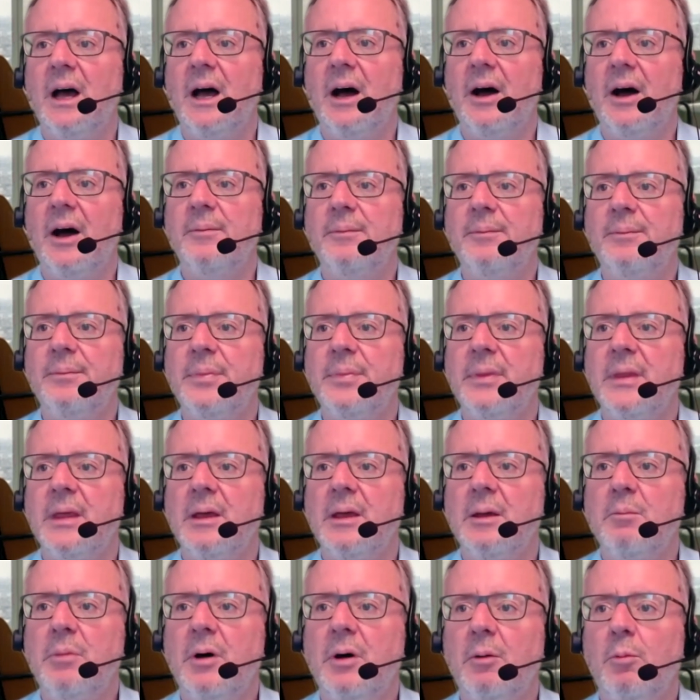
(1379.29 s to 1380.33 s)
Um,
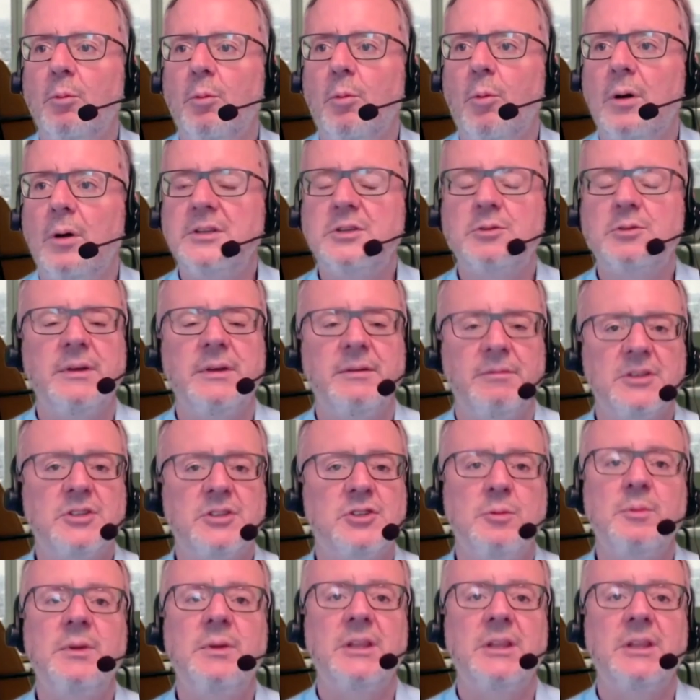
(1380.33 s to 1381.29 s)
but once we, assuming